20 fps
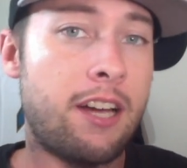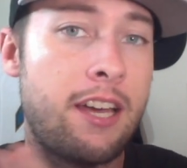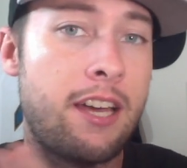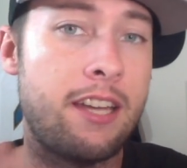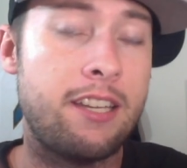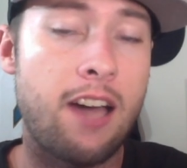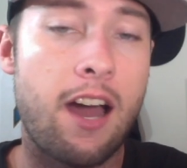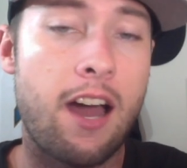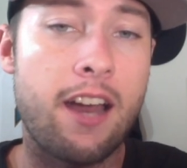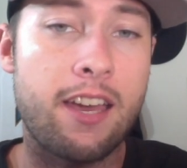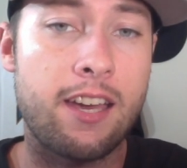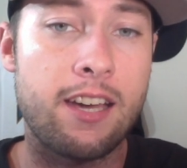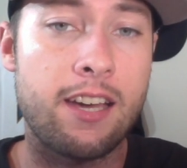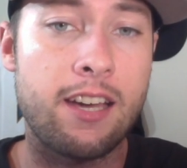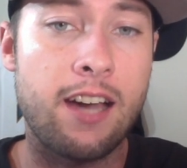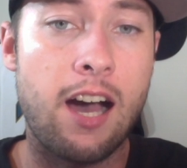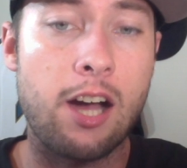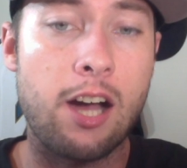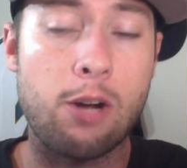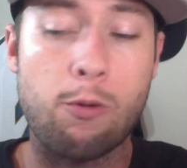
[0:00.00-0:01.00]
and Yannick
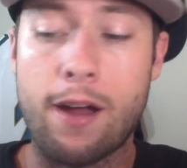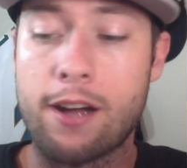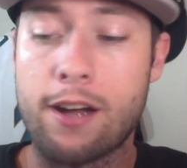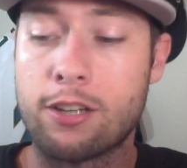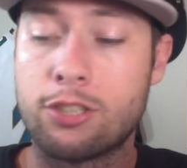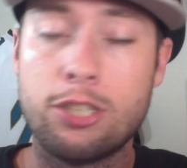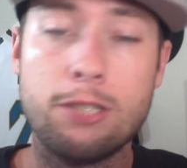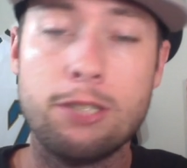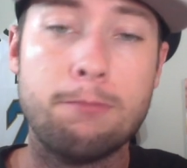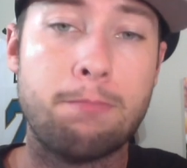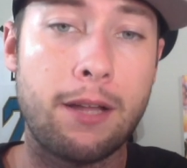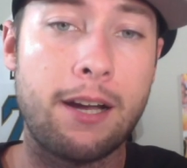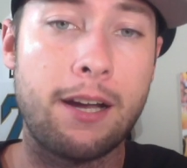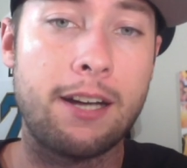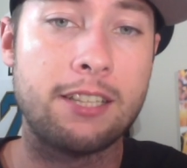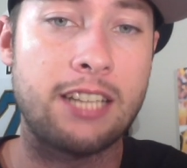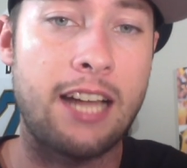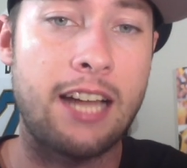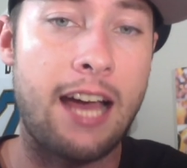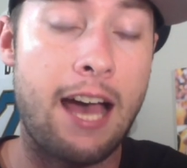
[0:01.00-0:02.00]
Ngakoue are two
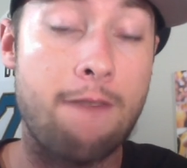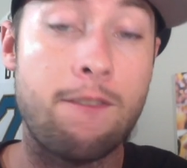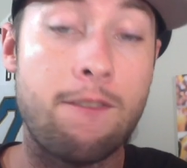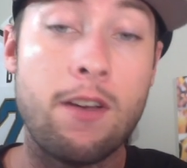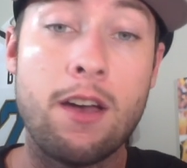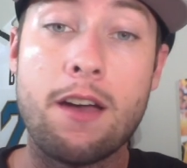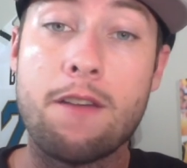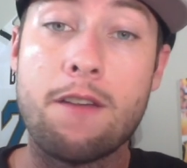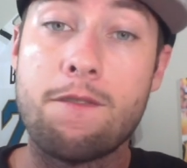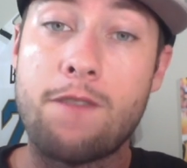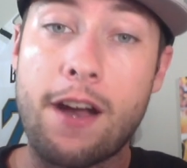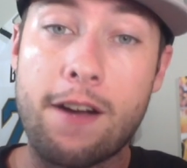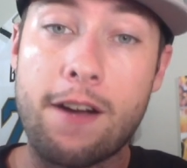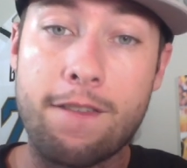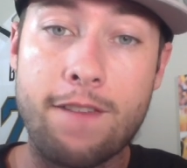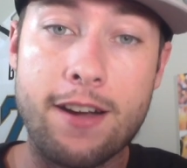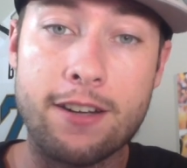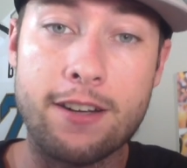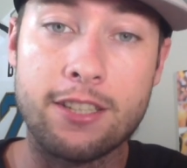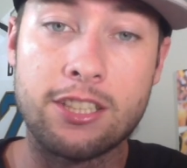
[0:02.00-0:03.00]
players that have very,
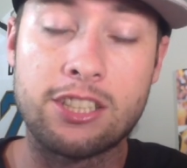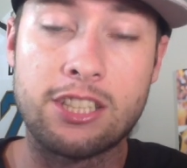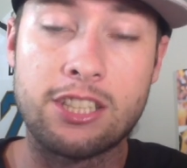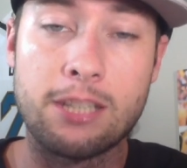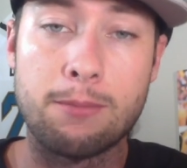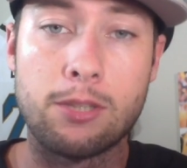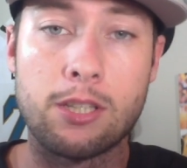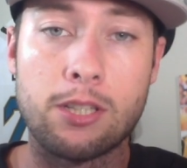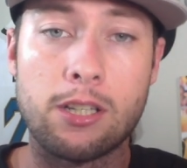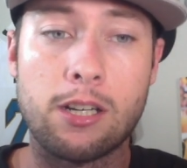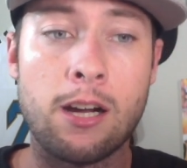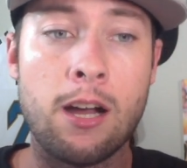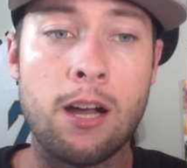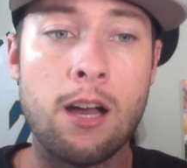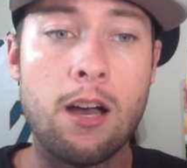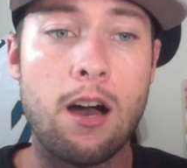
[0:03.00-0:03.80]
very similar